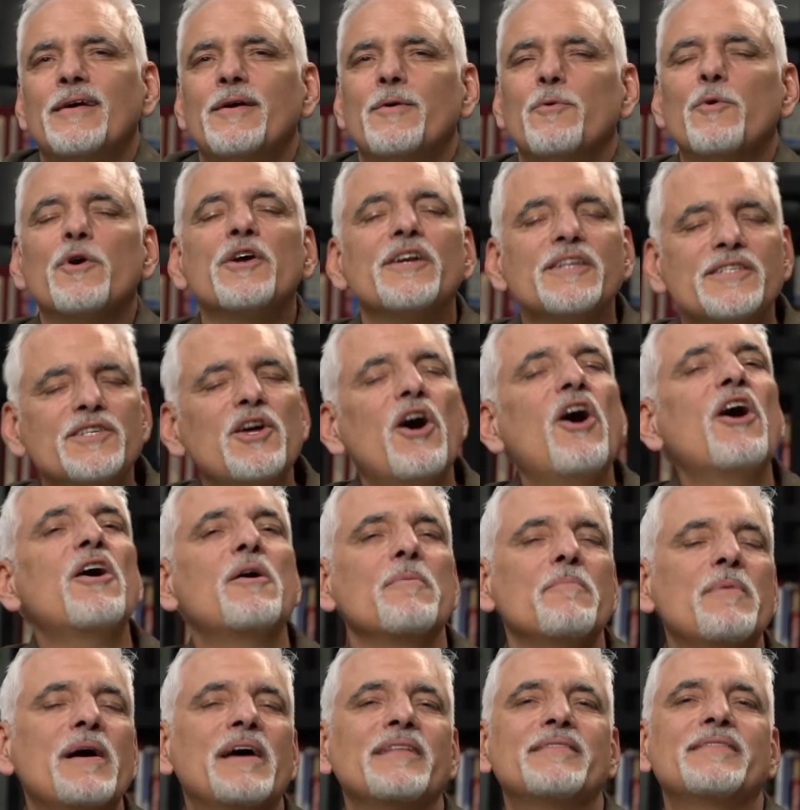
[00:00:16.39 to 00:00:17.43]
We're going to talk
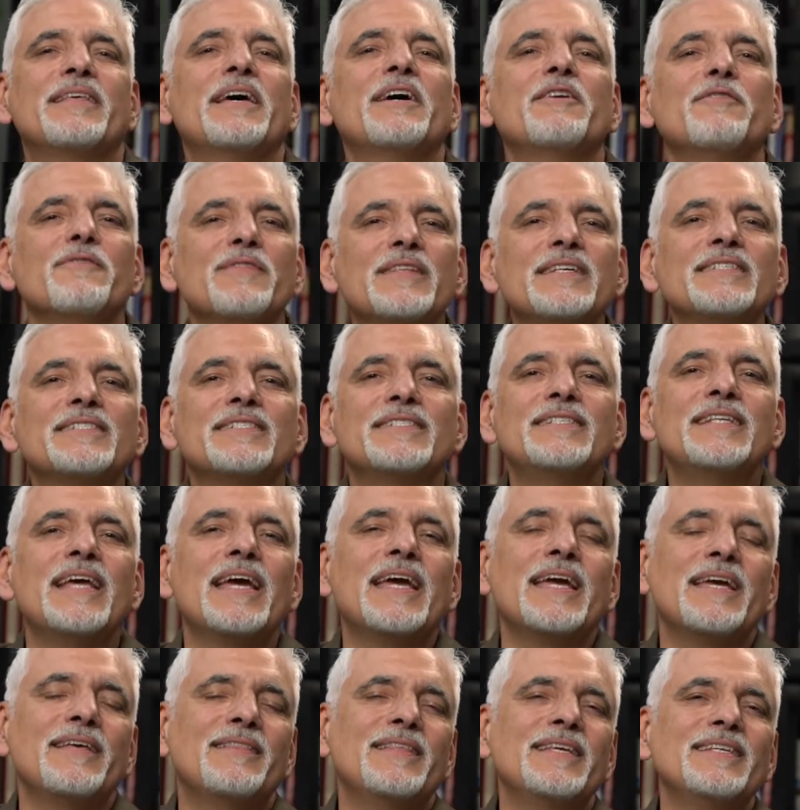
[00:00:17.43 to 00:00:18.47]
about that on this
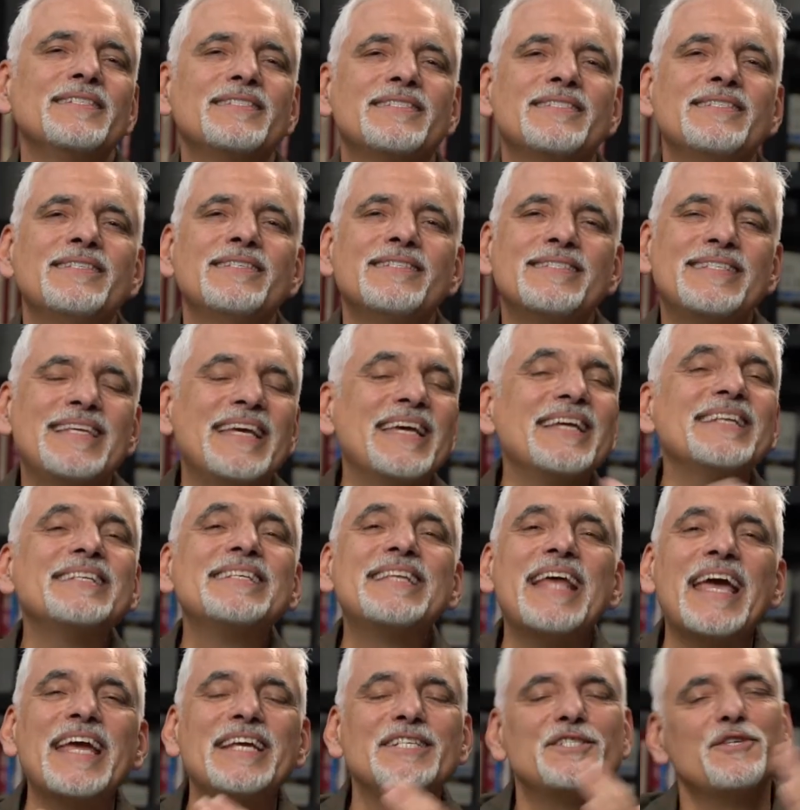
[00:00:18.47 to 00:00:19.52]
day, these 10
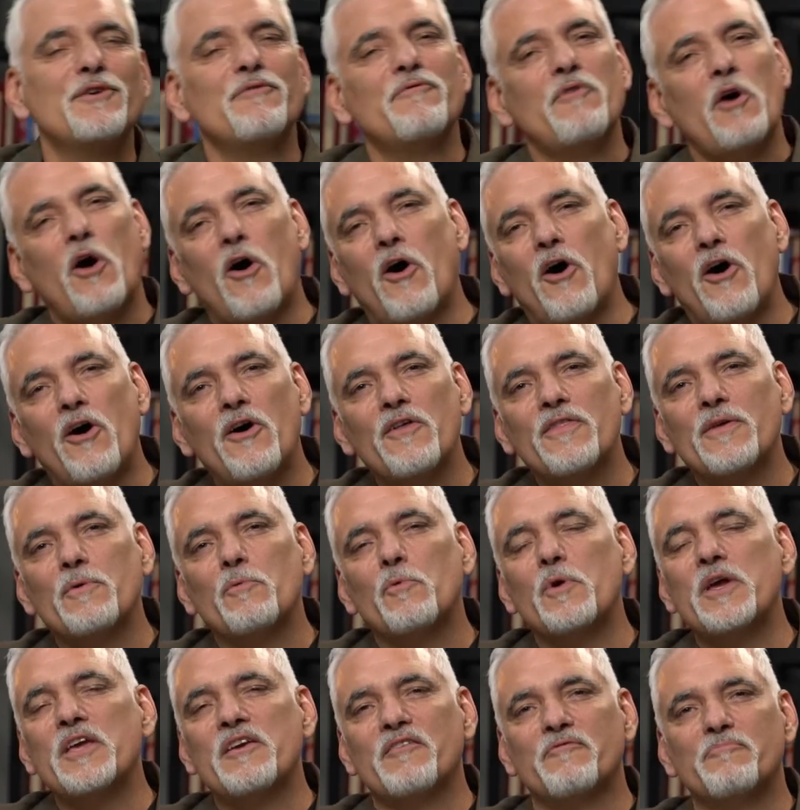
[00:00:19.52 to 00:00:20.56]
days of awe that
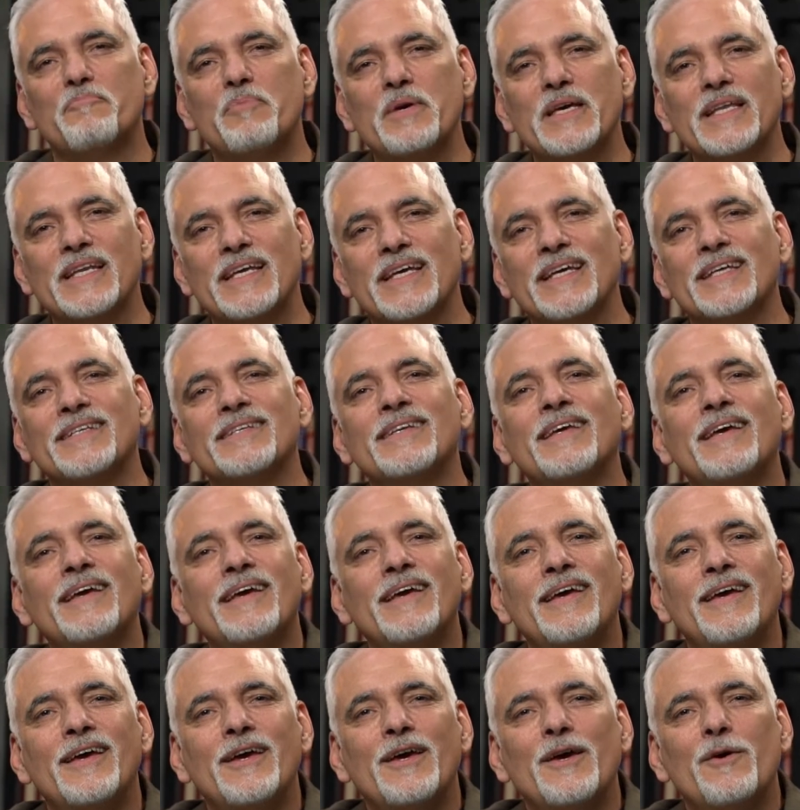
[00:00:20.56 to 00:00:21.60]
we have been in.
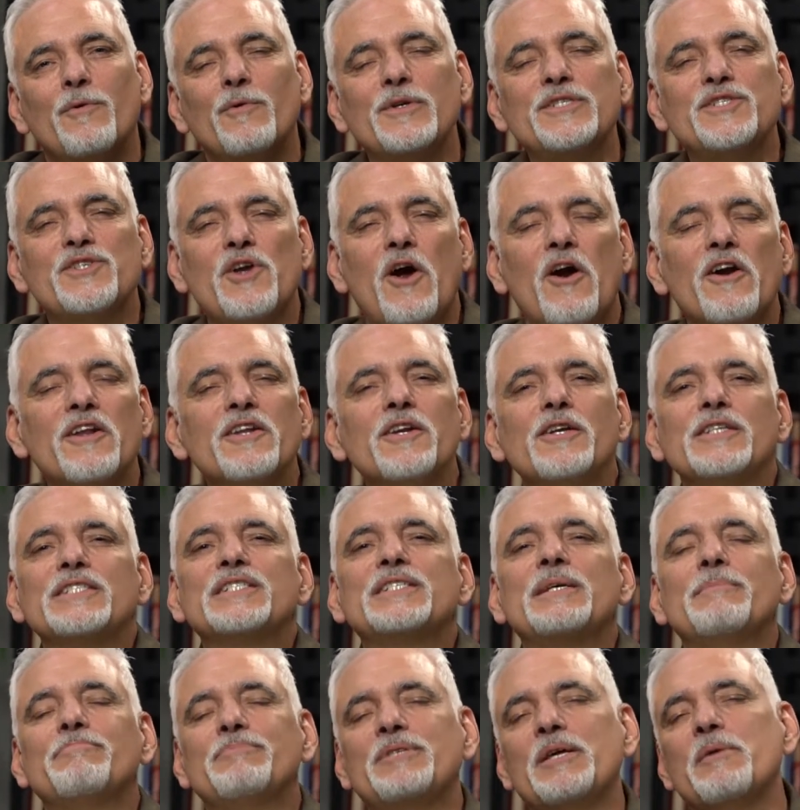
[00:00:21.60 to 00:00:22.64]
We started on
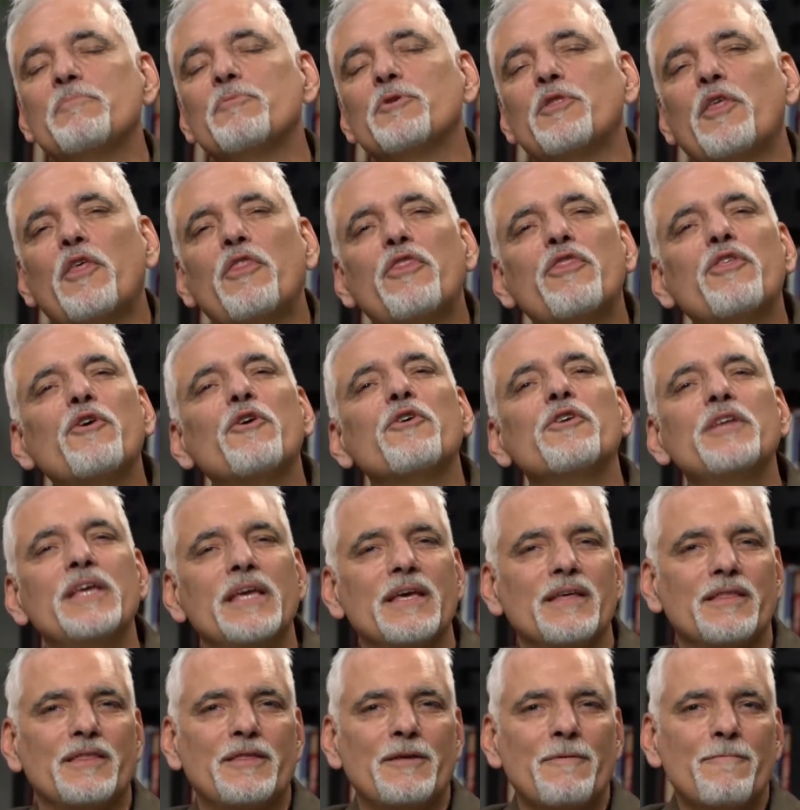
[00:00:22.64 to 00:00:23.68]
September the
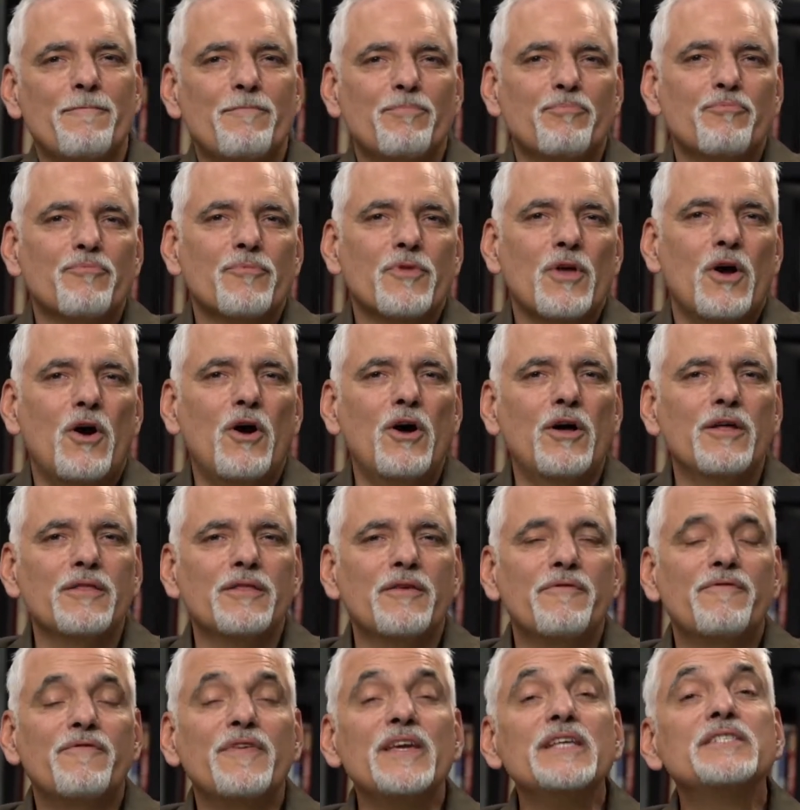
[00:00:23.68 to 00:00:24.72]
30th on
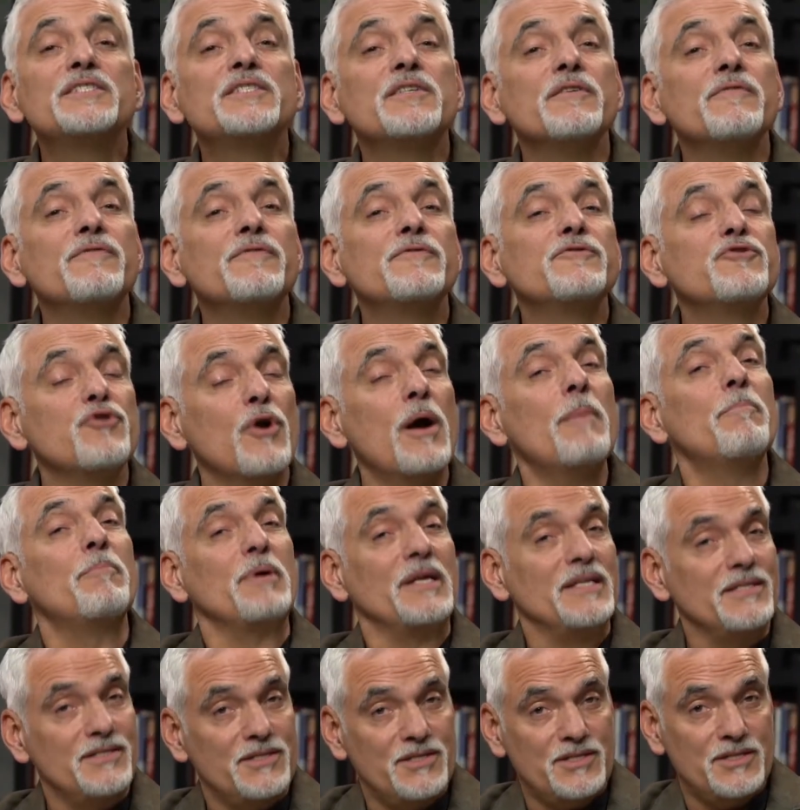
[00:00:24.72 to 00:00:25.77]
the Feast of
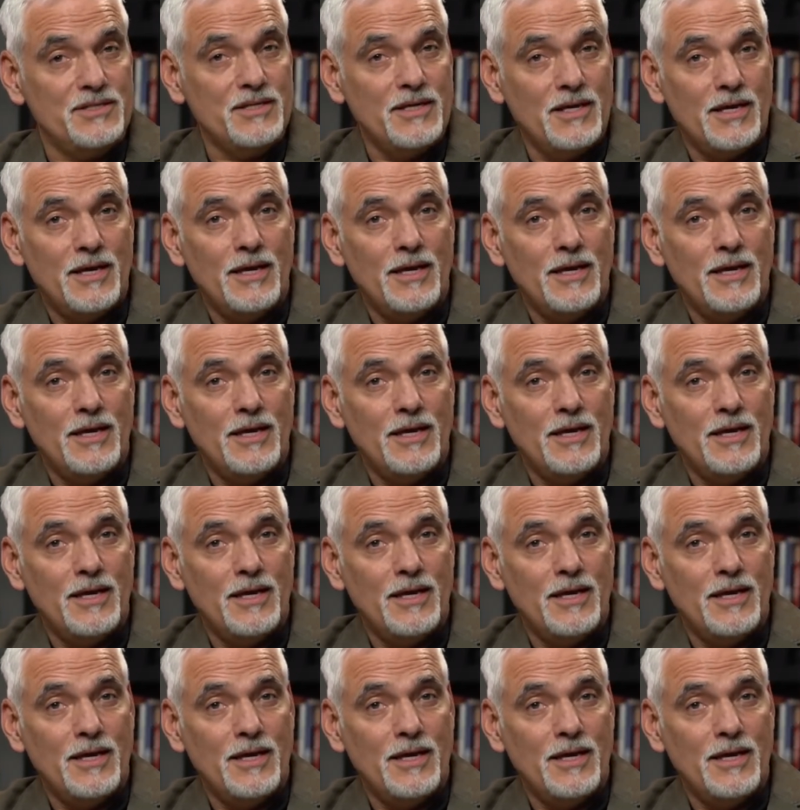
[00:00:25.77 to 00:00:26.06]
Trumpets,